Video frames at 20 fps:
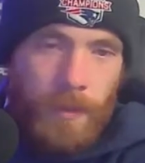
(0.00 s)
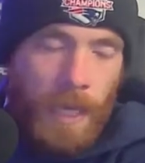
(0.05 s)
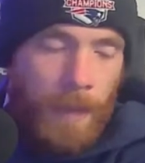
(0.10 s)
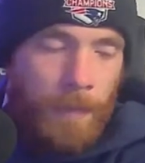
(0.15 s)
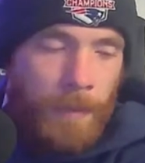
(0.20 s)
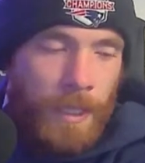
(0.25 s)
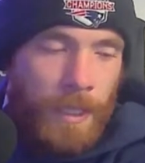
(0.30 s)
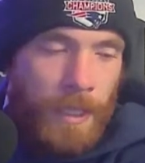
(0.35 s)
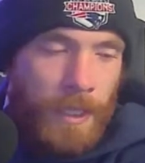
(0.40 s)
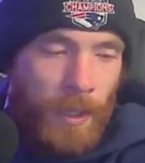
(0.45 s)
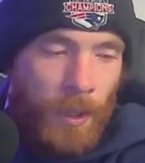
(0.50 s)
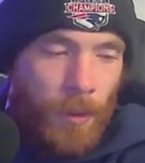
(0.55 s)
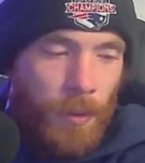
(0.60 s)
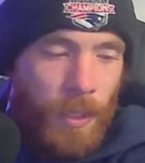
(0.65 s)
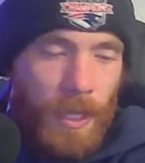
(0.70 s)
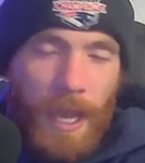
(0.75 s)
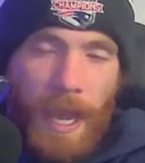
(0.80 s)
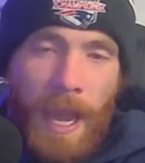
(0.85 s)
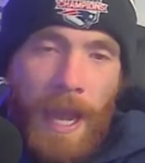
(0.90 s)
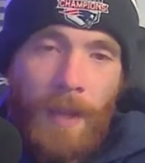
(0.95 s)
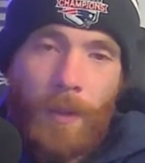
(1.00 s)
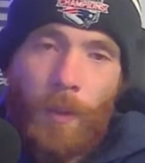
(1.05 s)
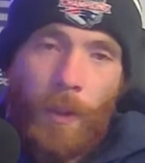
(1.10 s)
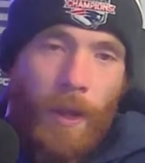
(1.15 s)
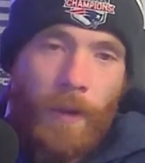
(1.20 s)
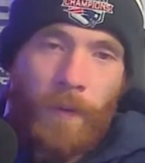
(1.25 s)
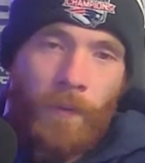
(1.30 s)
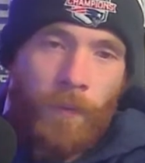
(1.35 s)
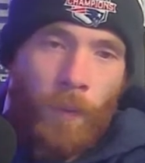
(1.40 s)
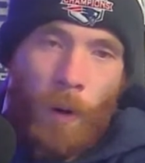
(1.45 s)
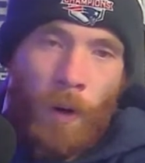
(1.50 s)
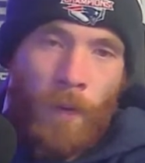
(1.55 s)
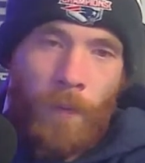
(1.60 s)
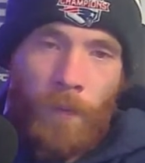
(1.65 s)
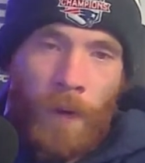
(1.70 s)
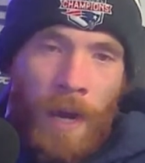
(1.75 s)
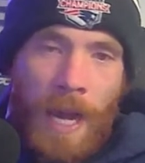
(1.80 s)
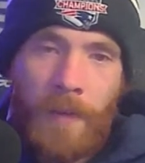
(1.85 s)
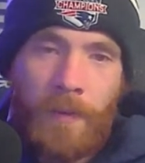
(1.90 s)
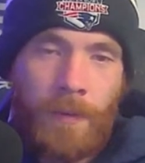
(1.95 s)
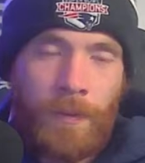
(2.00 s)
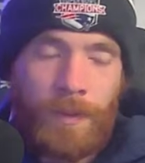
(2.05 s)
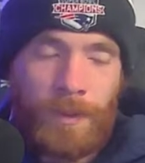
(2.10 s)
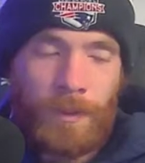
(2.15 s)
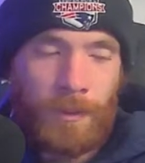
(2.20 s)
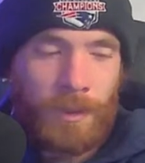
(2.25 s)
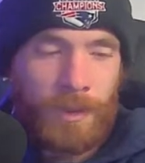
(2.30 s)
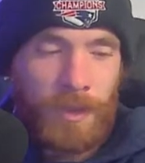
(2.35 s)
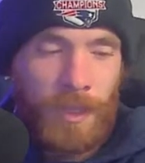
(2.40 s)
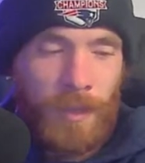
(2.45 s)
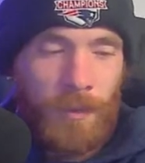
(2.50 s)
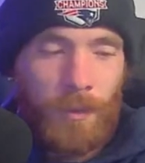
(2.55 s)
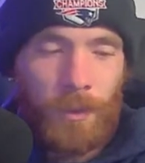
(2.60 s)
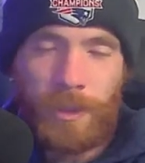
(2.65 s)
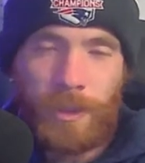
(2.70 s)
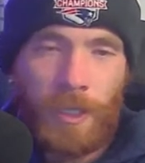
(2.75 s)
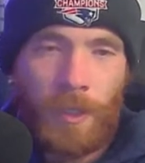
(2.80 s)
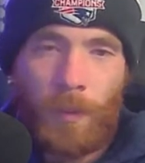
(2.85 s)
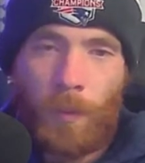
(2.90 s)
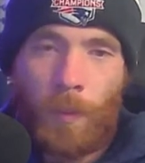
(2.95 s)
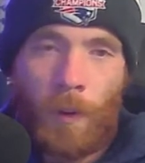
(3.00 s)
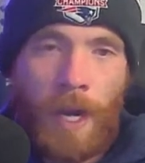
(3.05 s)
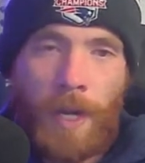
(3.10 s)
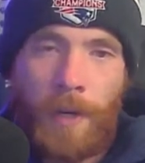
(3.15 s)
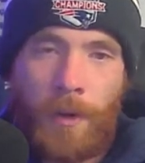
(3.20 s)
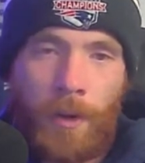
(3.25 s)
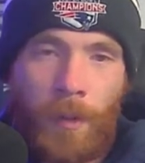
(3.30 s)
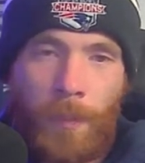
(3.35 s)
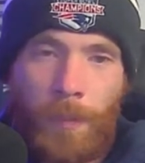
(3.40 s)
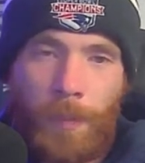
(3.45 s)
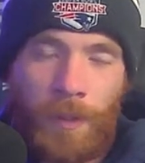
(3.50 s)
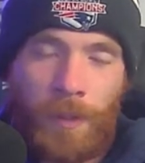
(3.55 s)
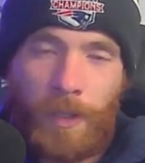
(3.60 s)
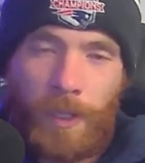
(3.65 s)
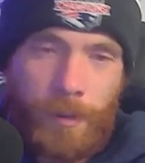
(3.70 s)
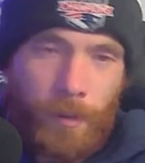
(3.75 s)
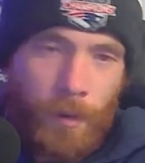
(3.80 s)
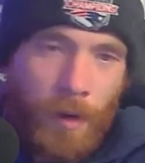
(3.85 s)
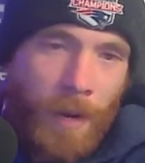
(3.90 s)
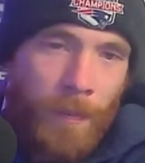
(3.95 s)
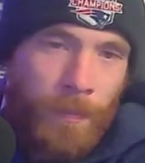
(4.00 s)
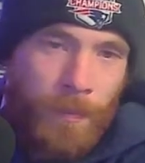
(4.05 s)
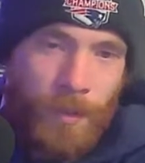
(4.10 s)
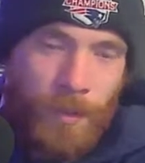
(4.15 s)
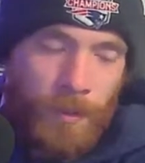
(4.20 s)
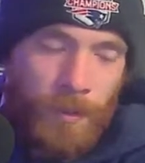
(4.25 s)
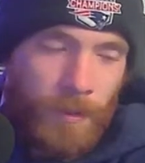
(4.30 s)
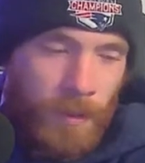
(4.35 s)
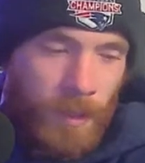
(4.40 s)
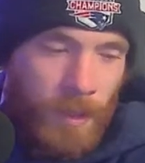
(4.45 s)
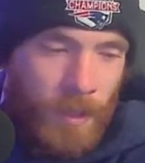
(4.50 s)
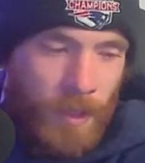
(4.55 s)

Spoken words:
I mean, he only had like 4 or 5 of his receivers hit wide open and they dropped it.